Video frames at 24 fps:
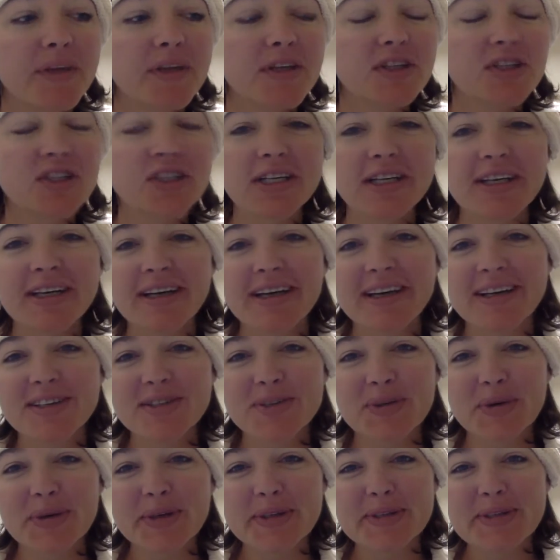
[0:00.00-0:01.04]
She is
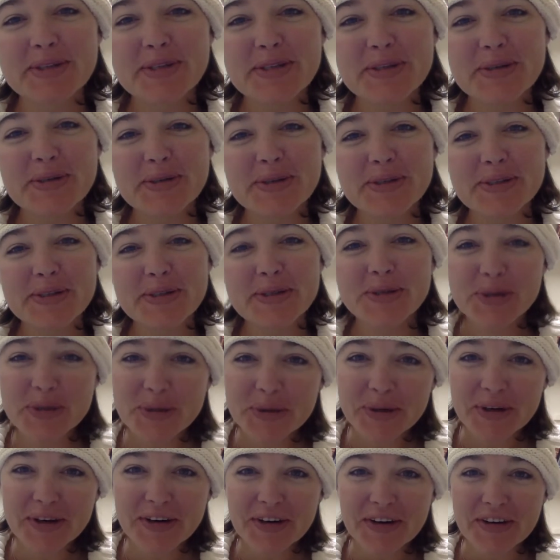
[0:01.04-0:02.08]
going to do a
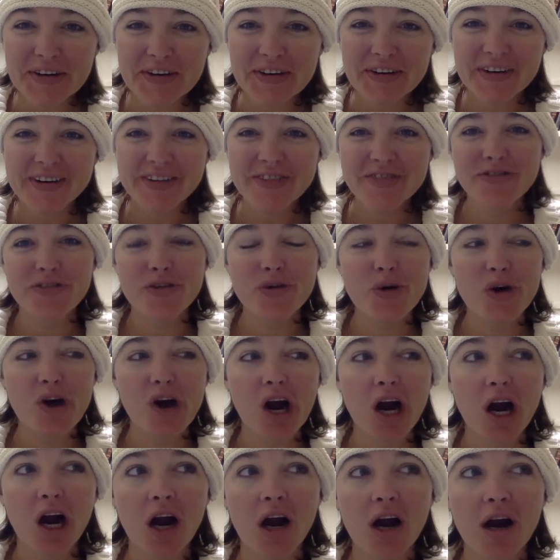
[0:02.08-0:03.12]
tutorial
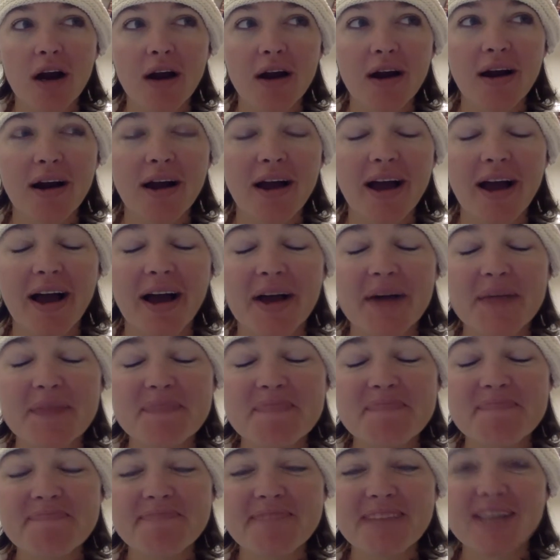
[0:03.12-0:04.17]
for her
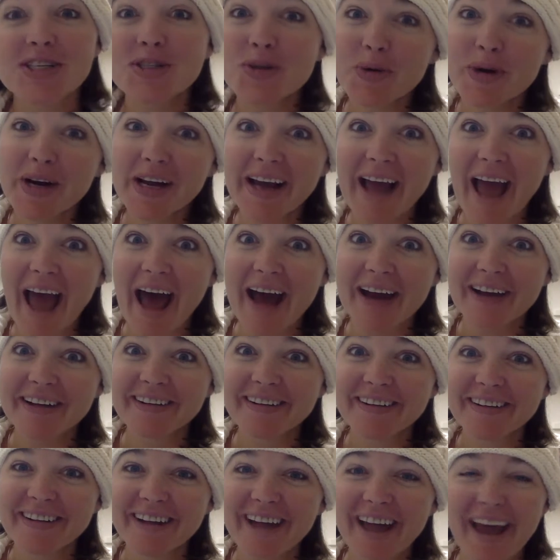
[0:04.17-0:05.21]
sorting hat,
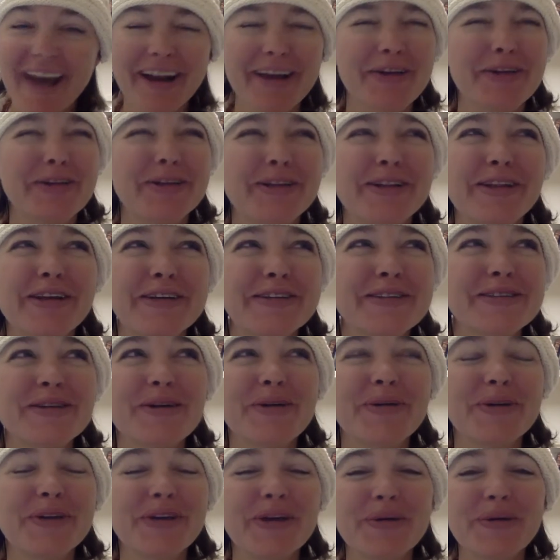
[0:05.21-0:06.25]
and it looks
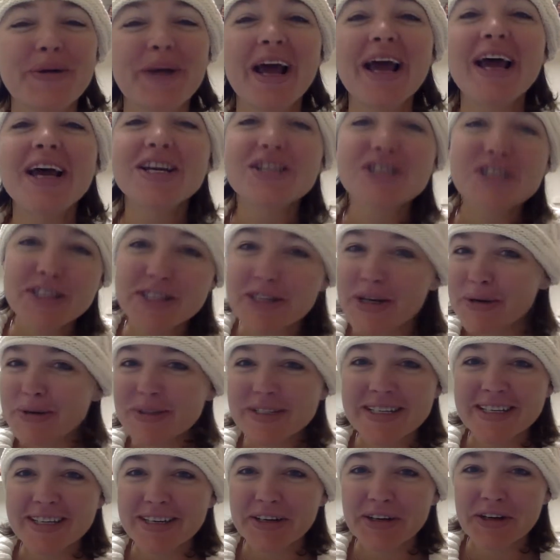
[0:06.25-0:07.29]
so cute. She
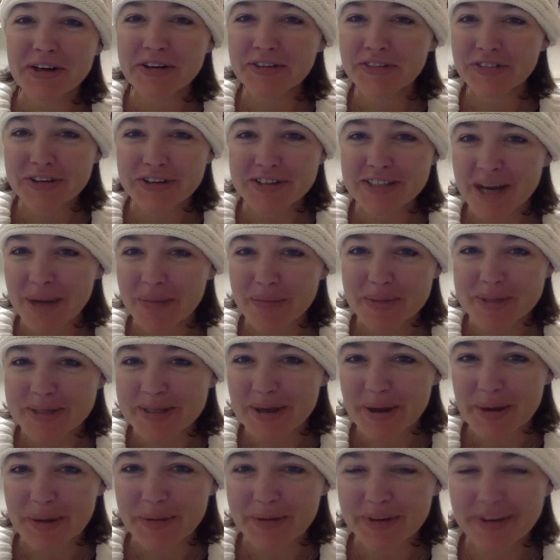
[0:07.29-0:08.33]
shows it in her first
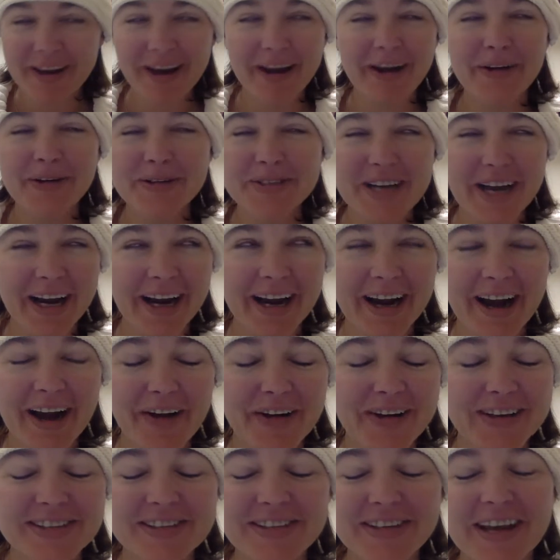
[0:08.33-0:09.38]
episode. You gotta go check it out.
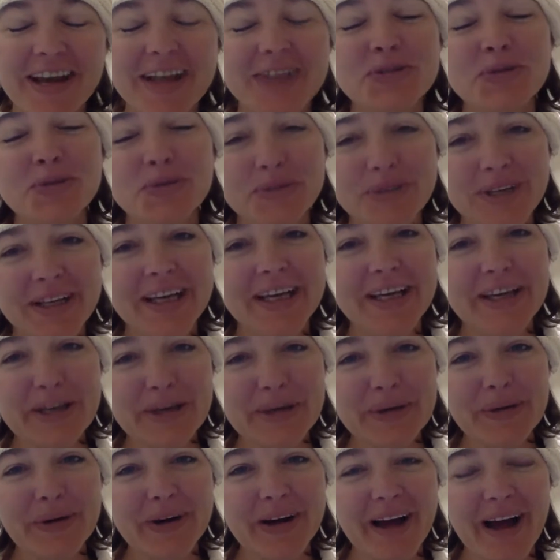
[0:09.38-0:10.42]
It's really
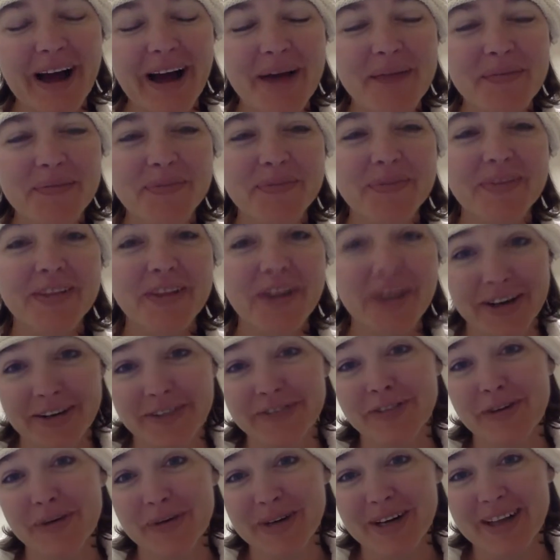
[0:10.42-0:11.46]
cute. I'm looking
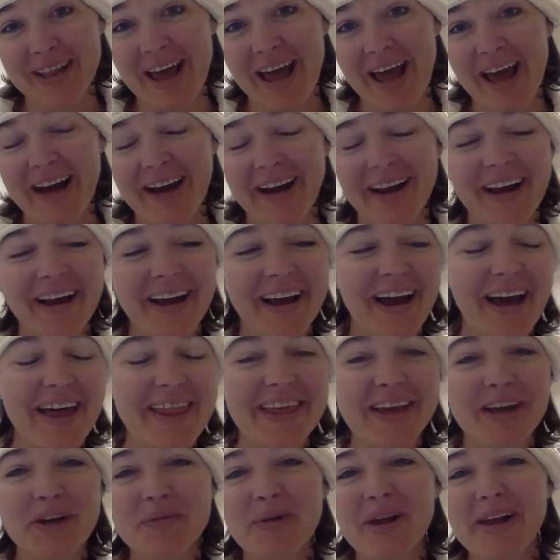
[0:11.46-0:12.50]
forward to that. I
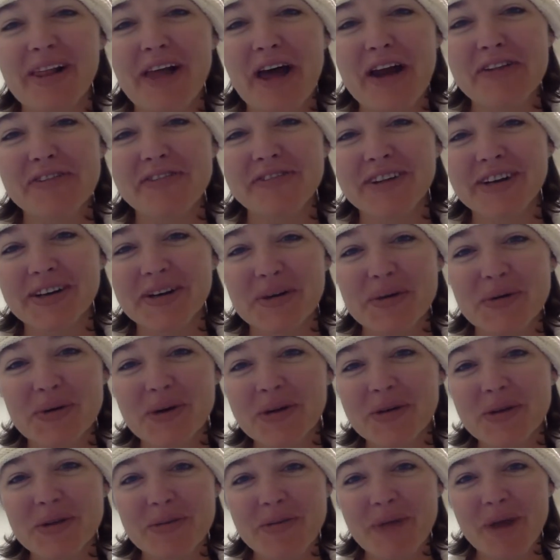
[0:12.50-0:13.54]
think it'll be a lot of fun to wear
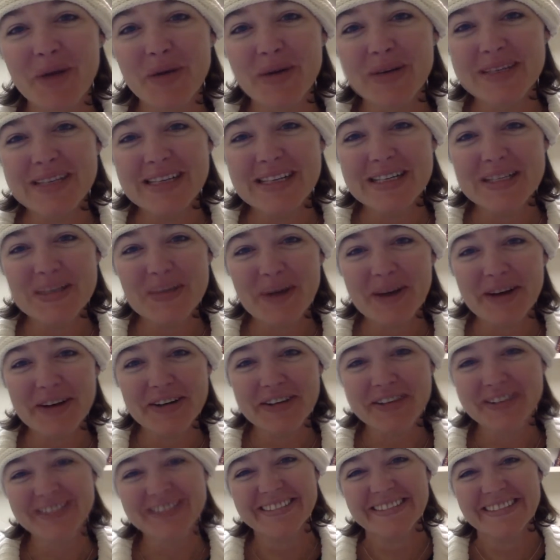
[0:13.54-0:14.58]
with my Weasley sweater.